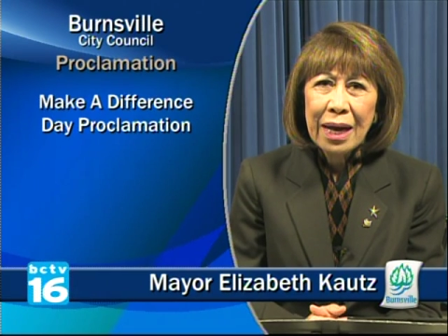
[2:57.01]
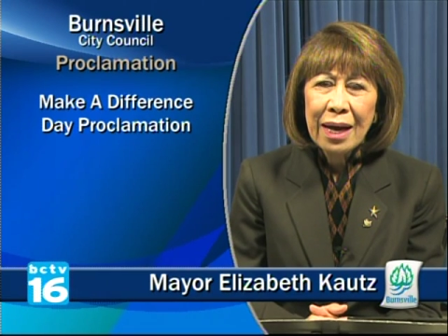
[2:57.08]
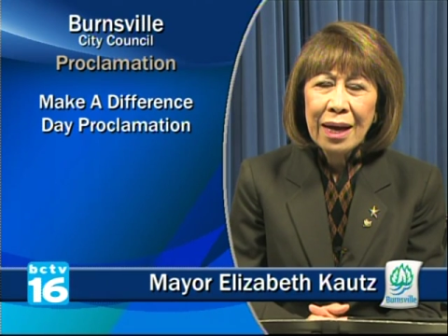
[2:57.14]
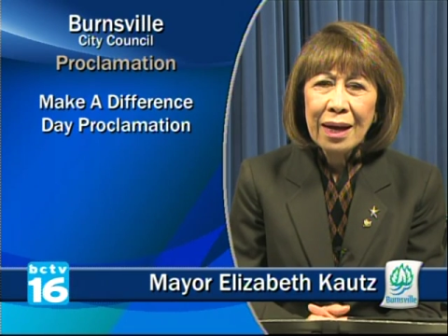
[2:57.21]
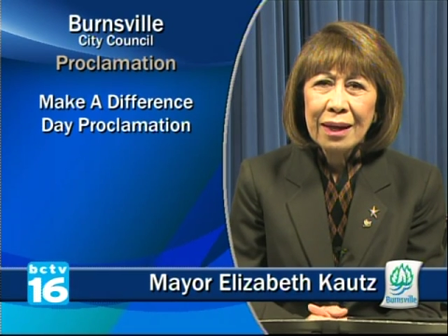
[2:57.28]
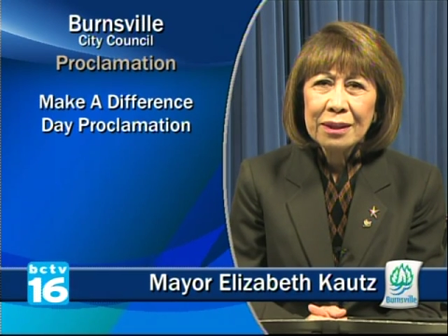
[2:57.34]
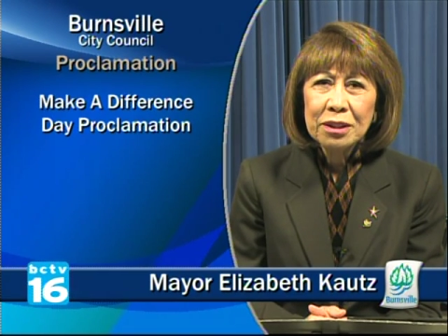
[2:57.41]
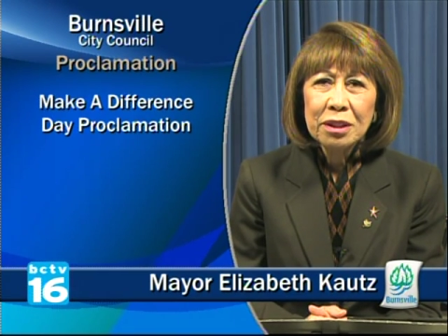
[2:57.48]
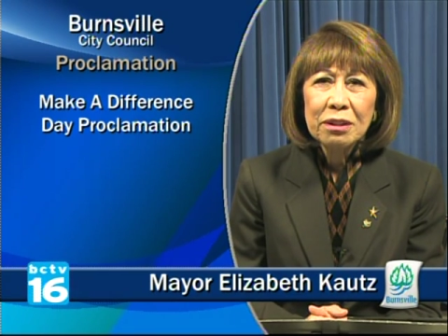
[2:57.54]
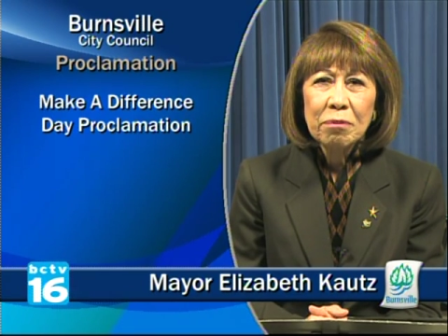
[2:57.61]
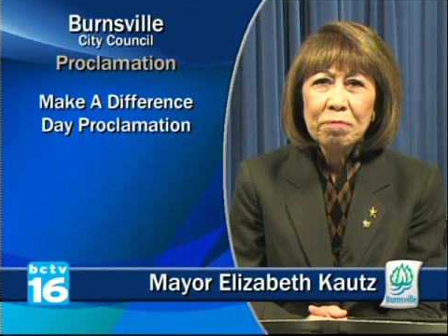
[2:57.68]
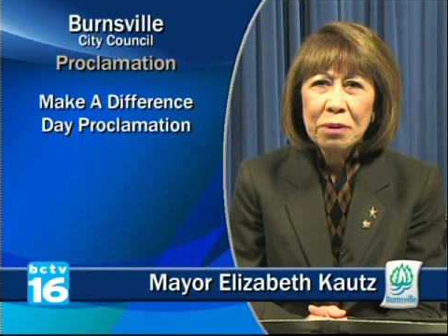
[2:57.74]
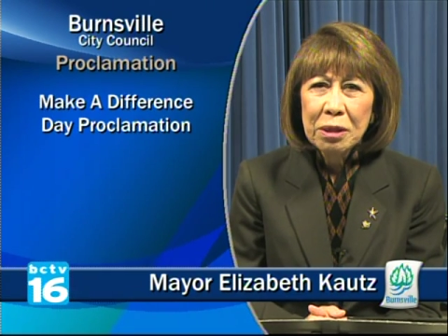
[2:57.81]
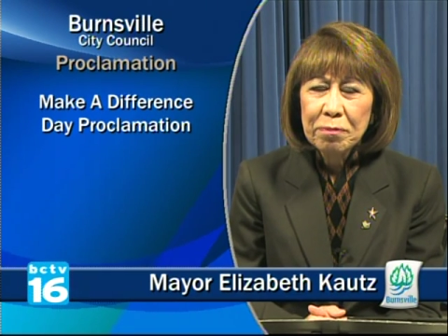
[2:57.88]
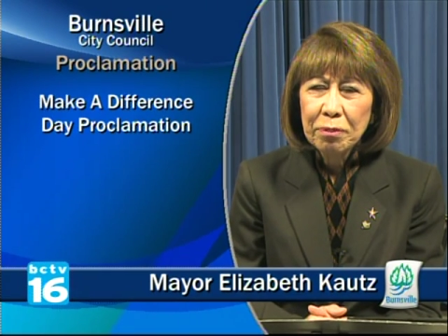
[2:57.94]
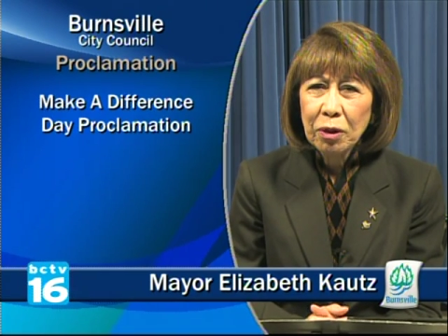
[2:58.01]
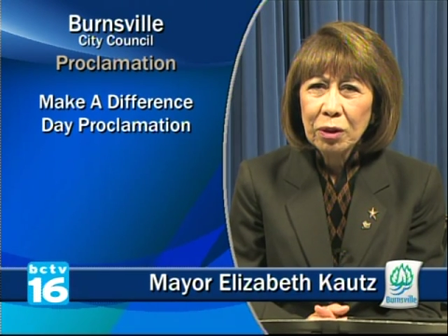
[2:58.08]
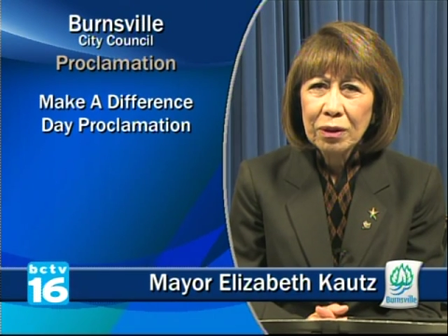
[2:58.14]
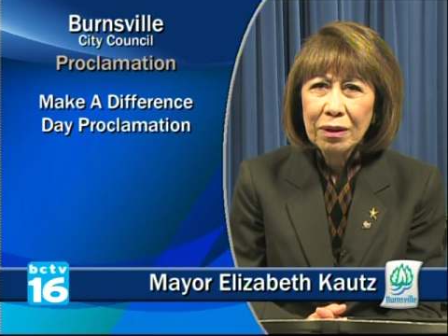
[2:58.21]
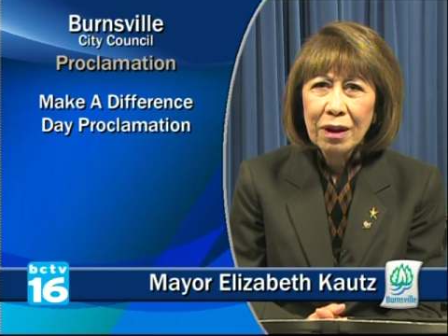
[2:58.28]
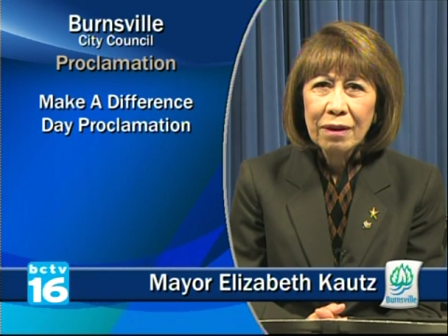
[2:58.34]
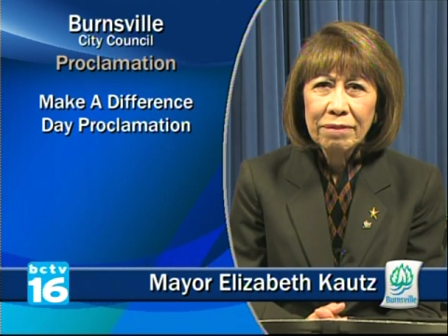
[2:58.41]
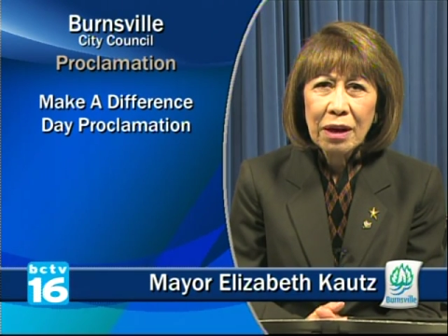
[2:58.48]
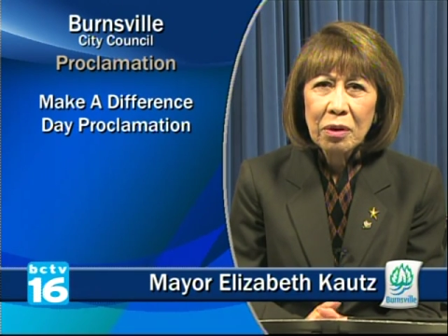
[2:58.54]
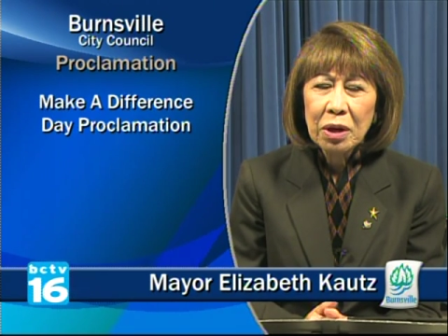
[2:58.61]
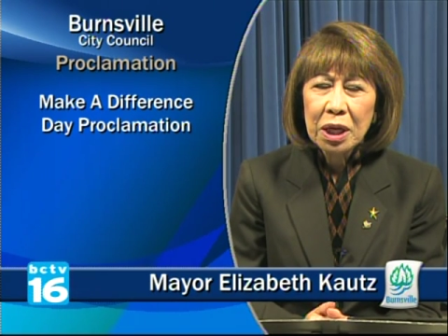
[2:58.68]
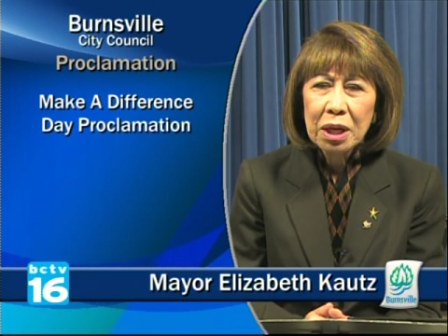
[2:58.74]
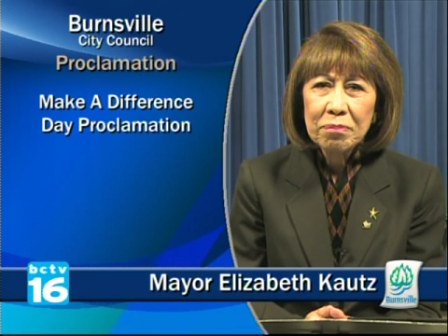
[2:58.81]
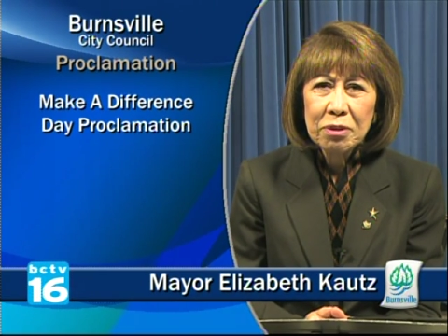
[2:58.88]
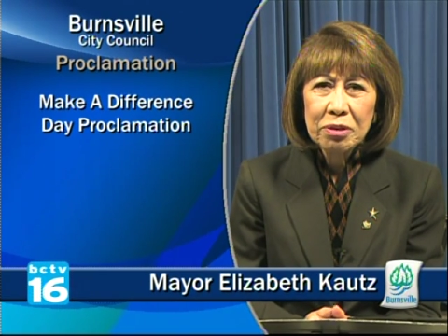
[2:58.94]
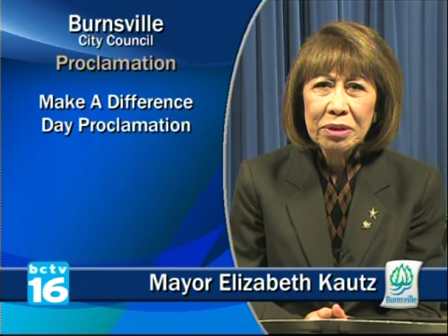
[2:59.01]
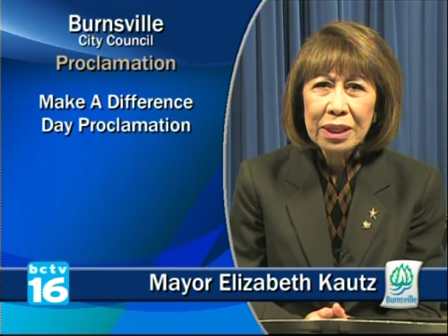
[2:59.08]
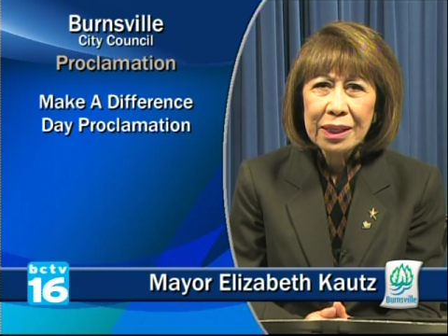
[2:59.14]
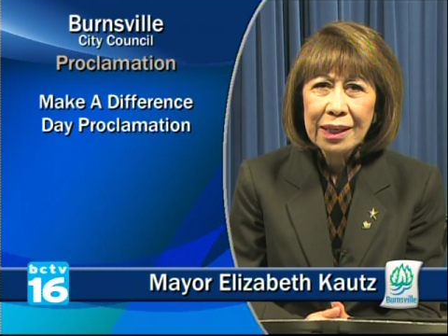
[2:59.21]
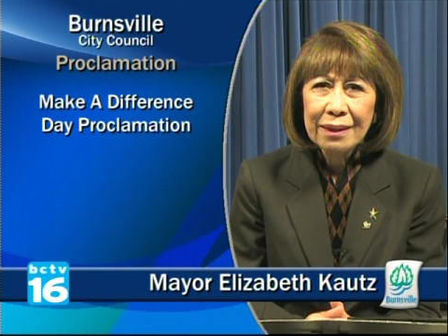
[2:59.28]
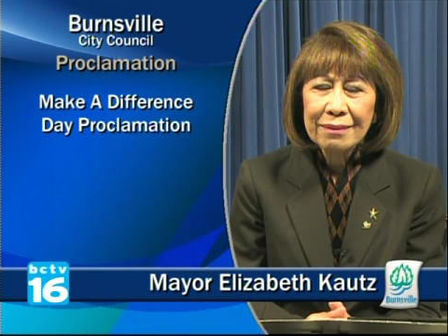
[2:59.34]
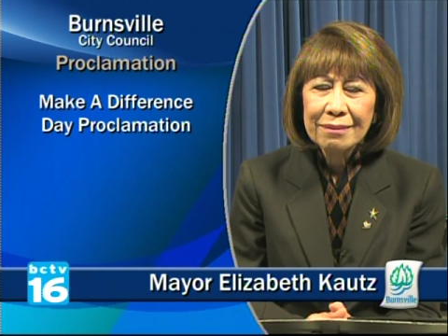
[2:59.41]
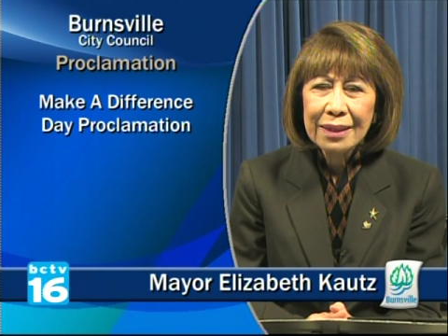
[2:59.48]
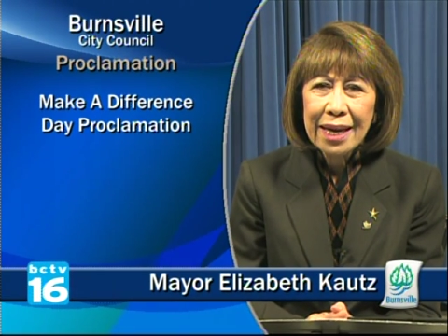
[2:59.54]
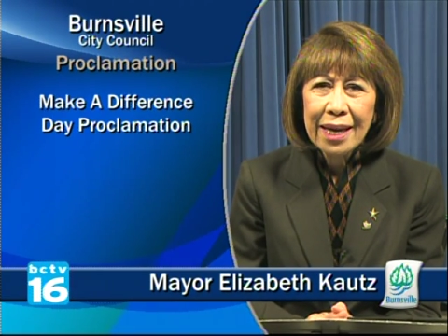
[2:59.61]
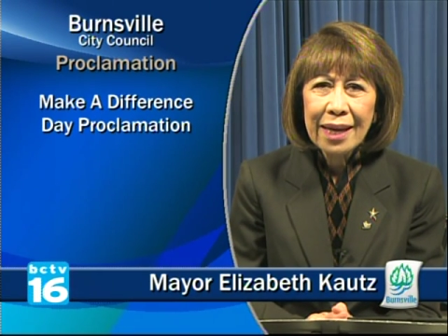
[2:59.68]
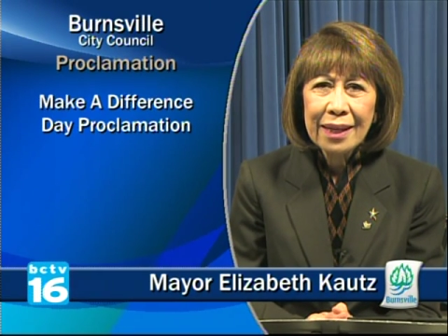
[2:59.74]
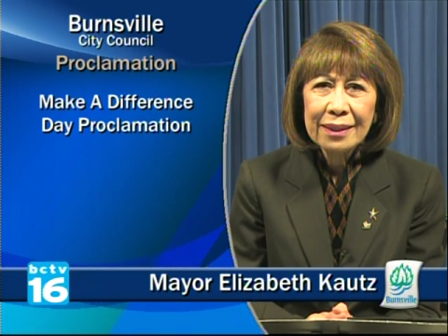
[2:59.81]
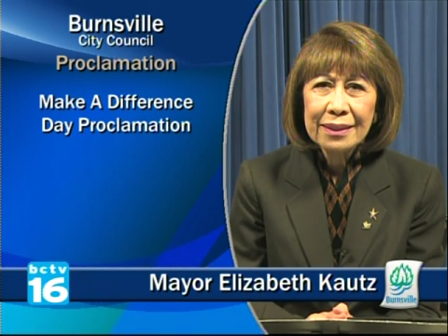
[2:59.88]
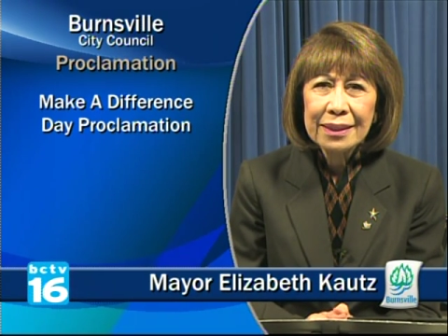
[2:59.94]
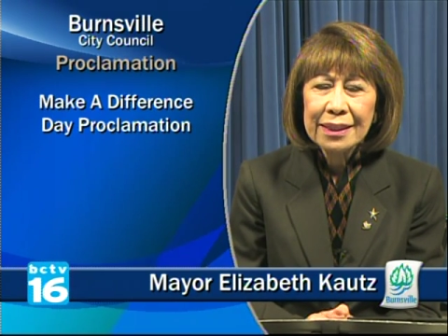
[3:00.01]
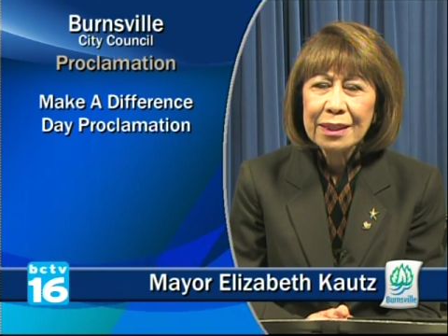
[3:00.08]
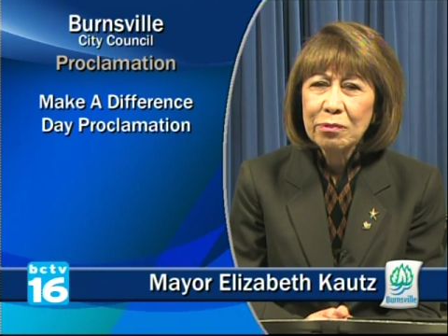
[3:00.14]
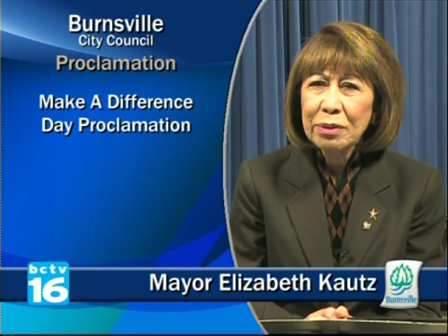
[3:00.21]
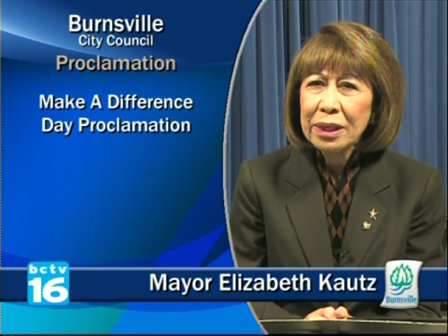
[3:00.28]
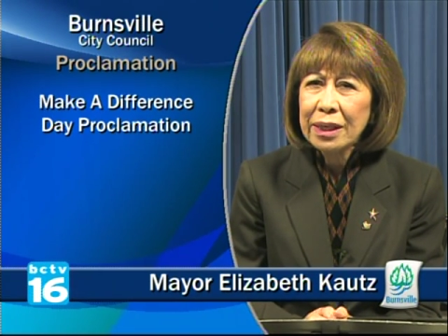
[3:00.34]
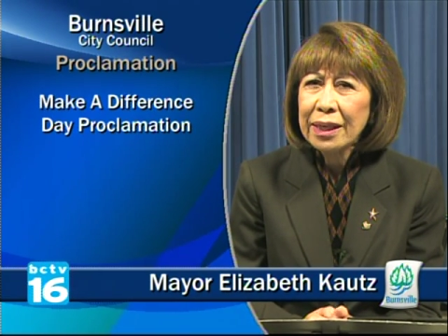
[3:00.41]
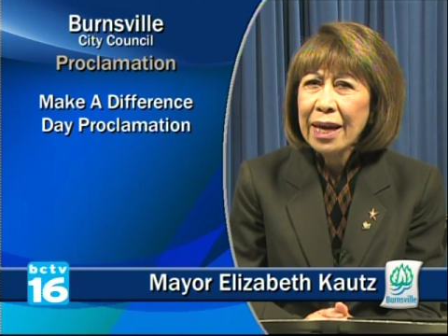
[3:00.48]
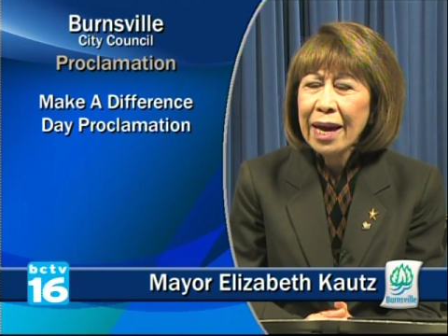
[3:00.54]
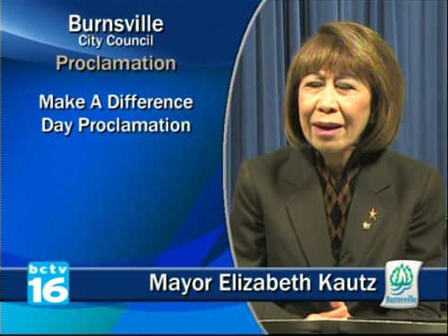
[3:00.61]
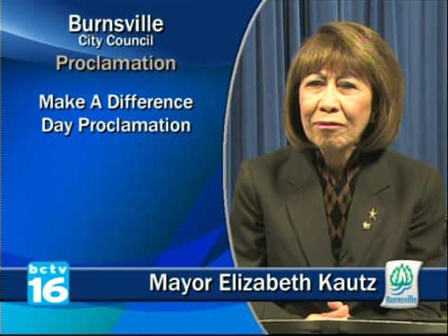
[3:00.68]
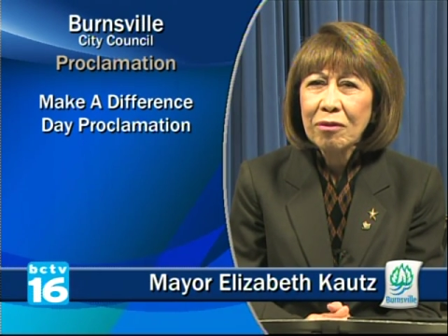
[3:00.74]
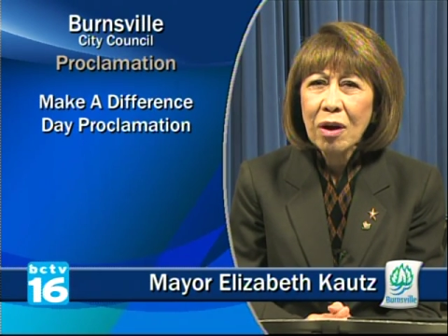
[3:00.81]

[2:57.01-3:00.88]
to the people of our community. And we have